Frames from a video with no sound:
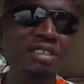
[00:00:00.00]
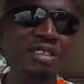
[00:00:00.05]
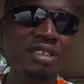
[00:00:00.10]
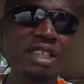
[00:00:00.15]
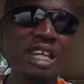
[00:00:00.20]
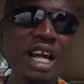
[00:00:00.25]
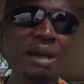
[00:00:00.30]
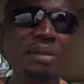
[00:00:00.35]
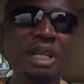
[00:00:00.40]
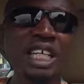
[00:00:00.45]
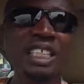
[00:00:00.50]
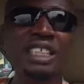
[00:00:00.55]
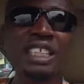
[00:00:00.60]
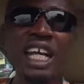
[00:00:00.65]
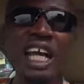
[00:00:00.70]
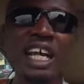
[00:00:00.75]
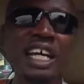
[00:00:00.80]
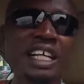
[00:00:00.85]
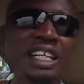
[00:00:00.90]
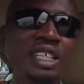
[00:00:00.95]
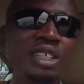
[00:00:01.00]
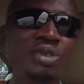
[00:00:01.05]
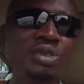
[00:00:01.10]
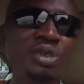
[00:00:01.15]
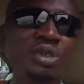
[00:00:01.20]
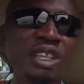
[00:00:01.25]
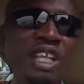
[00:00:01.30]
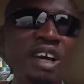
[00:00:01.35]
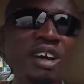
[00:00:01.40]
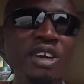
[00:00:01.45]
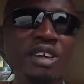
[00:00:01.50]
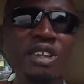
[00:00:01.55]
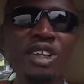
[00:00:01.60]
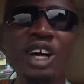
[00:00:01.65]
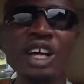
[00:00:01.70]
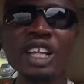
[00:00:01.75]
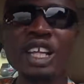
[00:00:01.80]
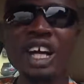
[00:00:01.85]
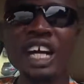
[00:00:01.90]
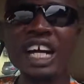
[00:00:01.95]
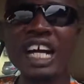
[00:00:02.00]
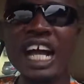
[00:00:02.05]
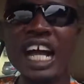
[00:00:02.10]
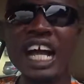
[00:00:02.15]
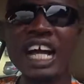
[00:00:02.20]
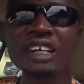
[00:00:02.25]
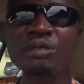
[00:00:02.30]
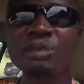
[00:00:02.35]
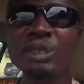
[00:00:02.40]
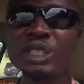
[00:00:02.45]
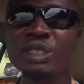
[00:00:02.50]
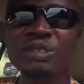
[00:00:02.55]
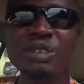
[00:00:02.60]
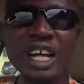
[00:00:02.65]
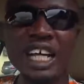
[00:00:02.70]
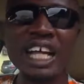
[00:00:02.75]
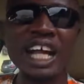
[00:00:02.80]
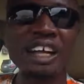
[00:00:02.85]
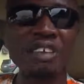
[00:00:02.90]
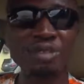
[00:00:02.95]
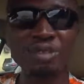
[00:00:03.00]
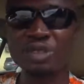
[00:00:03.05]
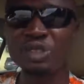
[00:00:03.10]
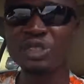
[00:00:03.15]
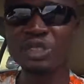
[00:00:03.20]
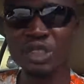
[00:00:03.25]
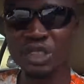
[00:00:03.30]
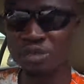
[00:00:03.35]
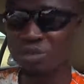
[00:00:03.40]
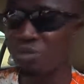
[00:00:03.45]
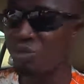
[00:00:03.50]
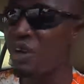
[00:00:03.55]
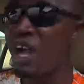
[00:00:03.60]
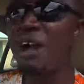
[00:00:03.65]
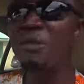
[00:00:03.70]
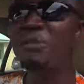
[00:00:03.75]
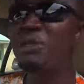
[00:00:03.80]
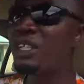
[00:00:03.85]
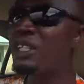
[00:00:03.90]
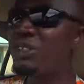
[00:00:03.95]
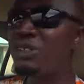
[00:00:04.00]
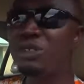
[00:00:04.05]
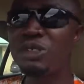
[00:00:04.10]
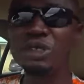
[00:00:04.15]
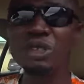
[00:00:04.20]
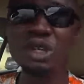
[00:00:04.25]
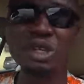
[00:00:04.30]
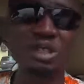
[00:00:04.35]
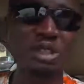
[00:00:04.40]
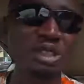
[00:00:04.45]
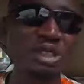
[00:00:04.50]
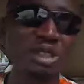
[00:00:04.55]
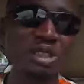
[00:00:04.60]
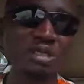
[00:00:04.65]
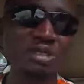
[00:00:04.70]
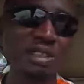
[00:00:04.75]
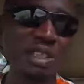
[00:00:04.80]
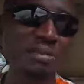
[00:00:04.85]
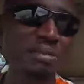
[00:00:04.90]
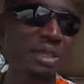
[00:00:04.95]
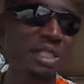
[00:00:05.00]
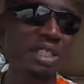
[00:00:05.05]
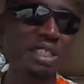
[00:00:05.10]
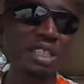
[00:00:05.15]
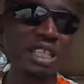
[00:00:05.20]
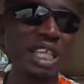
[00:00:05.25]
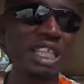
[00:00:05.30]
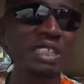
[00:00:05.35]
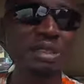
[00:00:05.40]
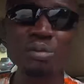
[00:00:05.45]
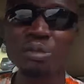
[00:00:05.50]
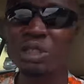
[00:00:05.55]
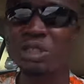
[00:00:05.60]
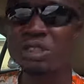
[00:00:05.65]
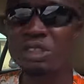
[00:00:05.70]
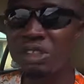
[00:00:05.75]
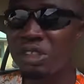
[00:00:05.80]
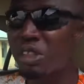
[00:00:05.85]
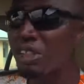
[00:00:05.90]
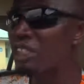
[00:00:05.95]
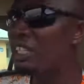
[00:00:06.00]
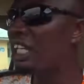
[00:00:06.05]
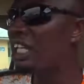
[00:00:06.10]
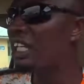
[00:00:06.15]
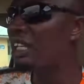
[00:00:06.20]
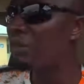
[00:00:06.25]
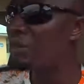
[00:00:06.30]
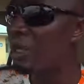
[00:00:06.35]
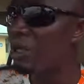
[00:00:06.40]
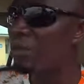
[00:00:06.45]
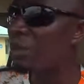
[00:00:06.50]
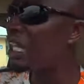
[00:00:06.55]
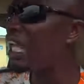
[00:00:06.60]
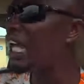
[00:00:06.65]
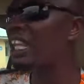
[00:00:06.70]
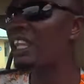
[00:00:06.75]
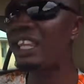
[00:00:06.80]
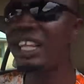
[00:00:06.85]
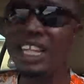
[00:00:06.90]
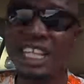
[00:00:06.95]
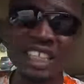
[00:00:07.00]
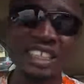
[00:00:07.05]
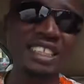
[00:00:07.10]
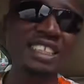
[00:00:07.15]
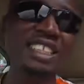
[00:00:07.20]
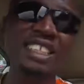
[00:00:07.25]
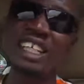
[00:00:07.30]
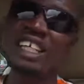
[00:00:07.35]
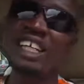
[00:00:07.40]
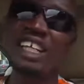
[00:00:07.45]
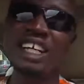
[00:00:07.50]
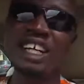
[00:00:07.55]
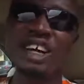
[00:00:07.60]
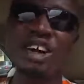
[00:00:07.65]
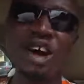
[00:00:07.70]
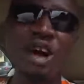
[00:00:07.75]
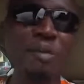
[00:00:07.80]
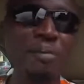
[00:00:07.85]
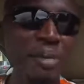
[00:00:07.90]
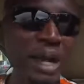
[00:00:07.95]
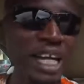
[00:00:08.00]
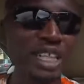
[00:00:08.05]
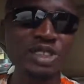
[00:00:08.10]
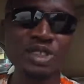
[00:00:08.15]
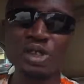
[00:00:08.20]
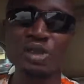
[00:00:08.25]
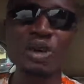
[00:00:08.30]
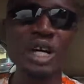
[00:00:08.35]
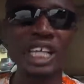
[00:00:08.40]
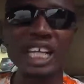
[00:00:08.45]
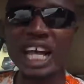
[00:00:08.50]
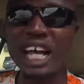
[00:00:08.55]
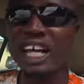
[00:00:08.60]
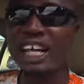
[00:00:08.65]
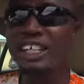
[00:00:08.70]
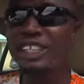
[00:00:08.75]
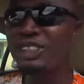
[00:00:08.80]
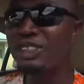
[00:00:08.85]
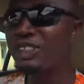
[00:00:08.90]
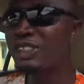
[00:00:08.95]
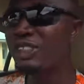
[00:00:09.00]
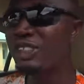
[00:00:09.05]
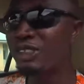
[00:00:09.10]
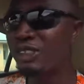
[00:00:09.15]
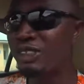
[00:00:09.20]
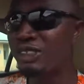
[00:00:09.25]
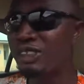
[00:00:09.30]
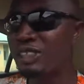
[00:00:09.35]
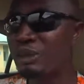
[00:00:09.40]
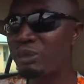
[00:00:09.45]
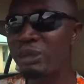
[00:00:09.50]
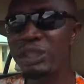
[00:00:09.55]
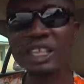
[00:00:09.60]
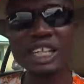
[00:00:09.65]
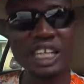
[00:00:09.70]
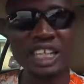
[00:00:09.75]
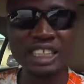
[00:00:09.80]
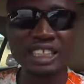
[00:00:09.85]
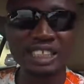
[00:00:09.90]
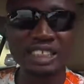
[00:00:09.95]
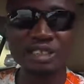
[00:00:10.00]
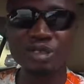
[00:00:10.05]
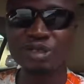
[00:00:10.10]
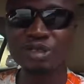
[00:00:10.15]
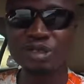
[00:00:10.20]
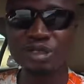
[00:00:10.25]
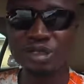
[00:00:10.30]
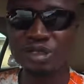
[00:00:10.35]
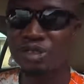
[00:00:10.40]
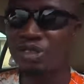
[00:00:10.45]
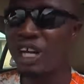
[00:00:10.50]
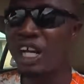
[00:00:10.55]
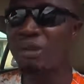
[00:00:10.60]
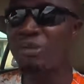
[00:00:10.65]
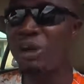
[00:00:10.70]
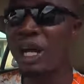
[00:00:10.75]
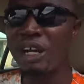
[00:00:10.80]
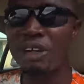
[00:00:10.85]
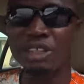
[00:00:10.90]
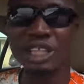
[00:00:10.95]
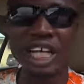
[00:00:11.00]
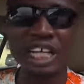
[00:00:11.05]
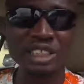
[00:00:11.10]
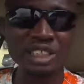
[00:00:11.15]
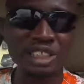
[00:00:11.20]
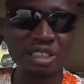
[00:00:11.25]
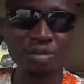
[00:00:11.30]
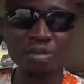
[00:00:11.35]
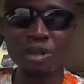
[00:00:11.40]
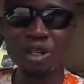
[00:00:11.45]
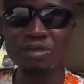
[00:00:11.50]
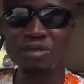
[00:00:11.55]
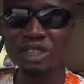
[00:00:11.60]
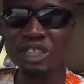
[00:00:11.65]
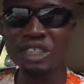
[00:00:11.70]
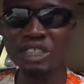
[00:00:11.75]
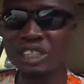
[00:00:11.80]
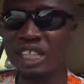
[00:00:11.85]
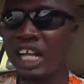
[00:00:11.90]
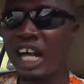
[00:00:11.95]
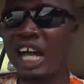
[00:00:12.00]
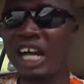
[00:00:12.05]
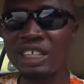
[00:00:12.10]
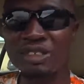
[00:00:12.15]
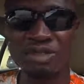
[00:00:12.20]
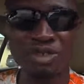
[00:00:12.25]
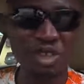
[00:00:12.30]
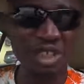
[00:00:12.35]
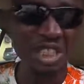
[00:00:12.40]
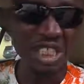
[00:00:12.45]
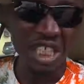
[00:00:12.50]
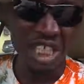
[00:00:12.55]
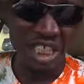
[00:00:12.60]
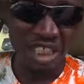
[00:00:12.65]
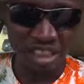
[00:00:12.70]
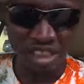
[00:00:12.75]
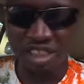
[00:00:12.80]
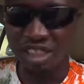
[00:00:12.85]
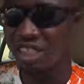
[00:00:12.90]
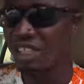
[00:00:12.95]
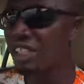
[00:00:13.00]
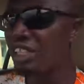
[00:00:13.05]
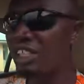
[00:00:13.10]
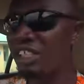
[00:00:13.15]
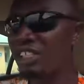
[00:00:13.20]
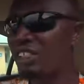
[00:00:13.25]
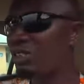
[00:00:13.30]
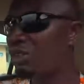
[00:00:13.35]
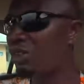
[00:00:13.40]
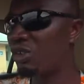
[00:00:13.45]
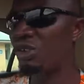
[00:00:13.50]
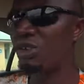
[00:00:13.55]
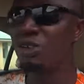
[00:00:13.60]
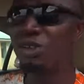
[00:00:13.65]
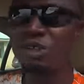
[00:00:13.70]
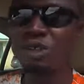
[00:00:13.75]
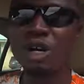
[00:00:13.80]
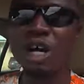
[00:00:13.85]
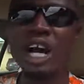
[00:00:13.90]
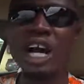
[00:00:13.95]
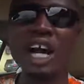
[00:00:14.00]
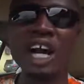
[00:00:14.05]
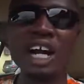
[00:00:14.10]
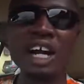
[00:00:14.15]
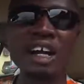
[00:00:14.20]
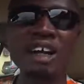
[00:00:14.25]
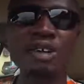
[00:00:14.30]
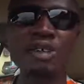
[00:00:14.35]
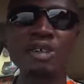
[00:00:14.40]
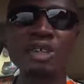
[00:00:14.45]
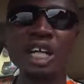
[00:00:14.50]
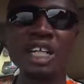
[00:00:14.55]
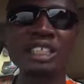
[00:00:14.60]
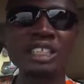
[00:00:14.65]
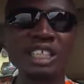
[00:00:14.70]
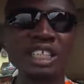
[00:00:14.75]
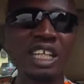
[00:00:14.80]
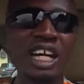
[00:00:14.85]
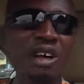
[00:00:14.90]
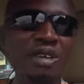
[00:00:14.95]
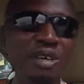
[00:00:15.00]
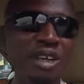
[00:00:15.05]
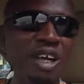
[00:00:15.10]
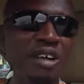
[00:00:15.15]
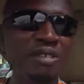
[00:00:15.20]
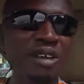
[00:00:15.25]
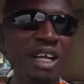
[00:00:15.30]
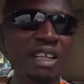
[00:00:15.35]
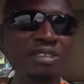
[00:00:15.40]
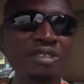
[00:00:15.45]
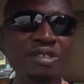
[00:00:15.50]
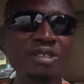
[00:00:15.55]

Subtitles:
I'm not saying it will no longer misfire in future. Probably, who knows? Maybe next month or thereabout. But at least, compared to what I used to experience throughout my ownership of these cars for years, no, I don't think I will ever